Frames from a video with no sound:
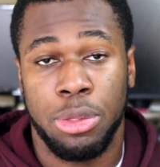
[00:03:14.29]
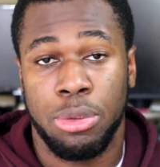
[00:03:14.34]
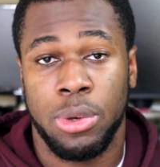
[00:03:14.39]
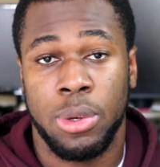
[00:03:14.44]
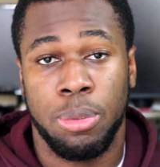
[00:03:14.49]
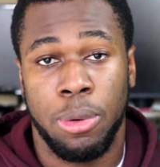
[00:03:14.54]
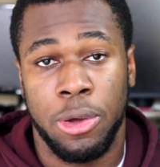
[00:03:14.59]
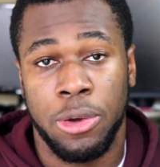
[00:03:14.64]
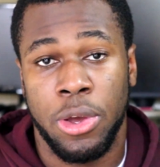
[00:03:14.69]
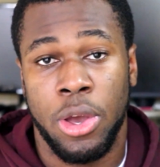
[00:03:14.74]

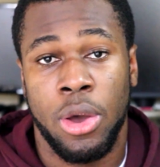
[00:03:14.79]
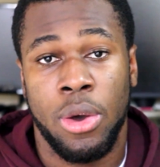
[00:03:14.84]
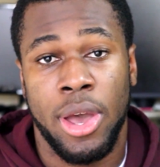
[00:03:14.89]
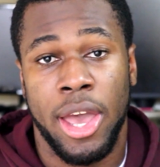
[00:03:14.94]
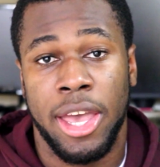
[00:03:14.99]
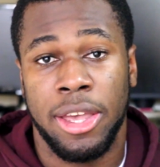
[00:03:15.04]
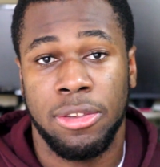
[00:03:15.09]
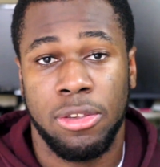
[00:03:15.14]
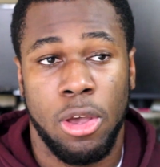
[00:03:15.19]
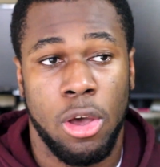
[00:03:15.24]
3.0,
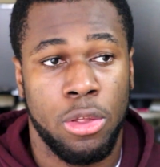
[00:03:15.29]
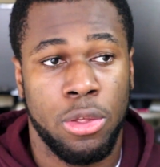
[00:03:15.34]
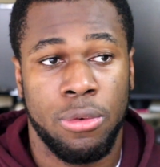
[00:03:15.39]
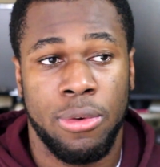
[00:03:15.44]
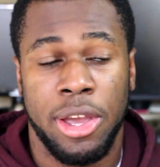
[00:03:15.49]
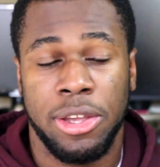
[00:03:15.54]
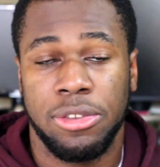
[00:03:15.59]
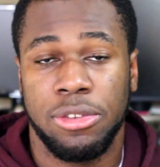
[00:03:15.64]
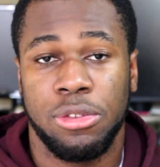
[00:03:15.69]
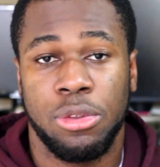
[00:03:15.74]
has all the
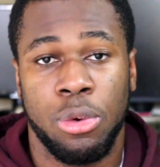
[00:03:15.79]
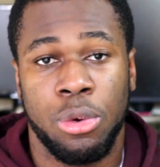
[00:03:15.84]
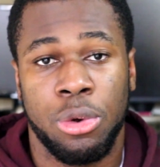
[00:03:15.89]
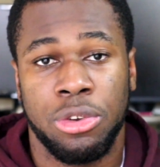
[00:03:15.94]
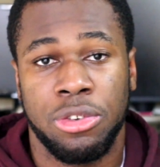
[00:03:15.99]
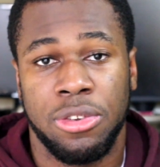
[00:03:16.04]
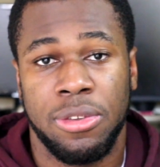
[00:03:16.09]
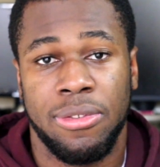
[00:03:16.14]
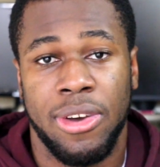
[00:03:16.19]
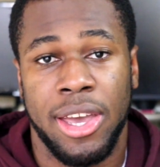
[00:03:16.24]
right
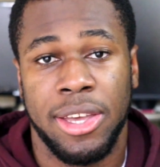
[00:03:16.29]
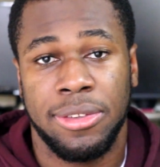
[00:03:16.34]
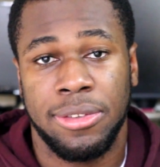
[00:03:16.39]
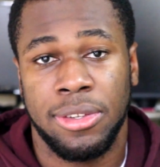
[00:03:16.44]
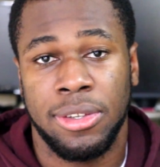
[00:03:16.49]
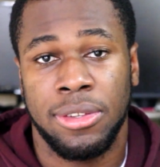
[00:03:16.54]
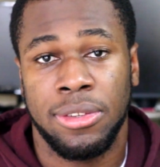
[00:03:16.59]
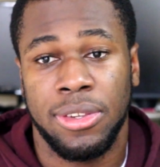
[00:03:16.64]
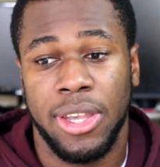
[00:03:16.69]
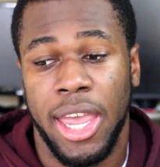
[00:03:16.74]
storage
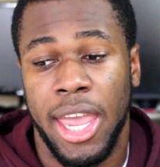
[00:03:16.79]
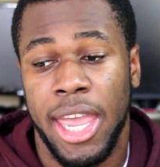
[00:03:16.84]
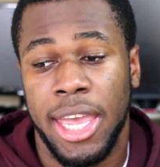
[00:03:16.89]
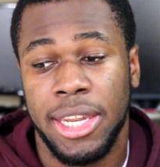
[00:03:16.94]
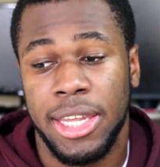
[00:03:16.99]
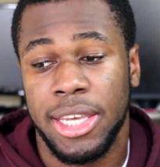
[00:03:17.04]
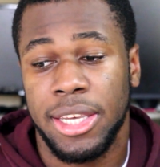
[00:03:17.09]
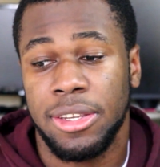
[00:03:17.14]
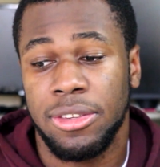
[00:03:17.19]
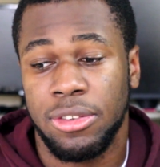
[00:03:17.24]
devices,
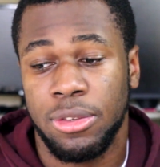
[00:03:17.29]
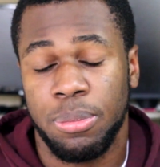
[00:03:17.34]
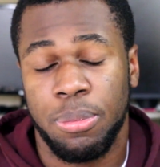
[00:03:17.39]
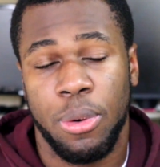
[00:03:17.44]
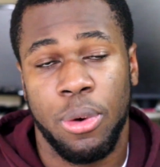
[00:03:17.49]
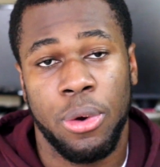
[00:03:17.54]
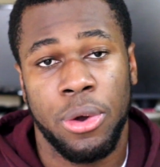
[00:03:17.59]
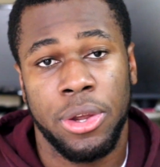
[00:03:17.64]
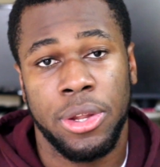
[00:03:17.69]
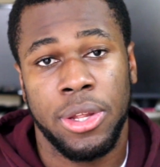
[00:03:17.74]
and it can
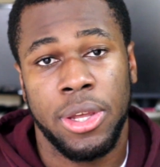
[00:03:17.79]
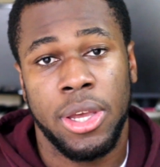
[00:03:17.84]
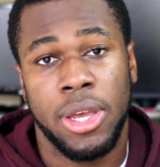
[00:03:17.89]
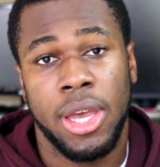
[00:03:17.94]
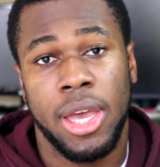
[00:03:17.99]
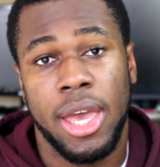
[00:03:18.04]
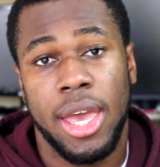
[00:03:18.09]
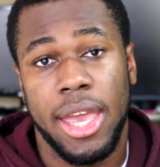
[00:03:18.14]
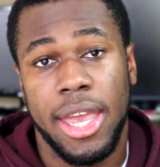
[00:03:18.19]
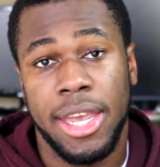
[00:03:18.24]
support
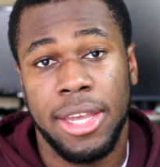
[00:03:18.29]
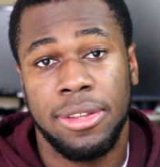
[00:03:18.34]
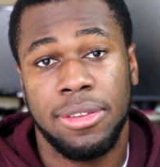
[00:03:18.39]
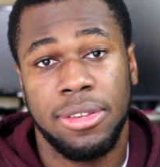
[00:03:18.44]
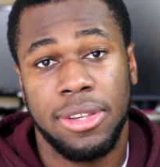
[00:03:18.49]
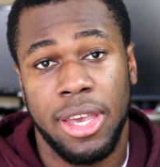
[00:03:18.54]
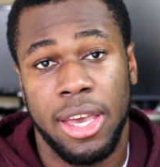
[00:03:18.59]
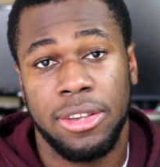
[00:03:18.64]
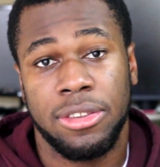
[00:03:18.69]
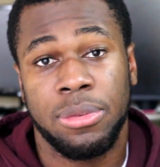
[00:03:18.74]

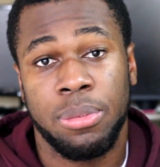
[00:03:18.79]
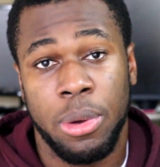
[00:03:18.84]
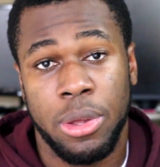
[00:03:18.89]
ATX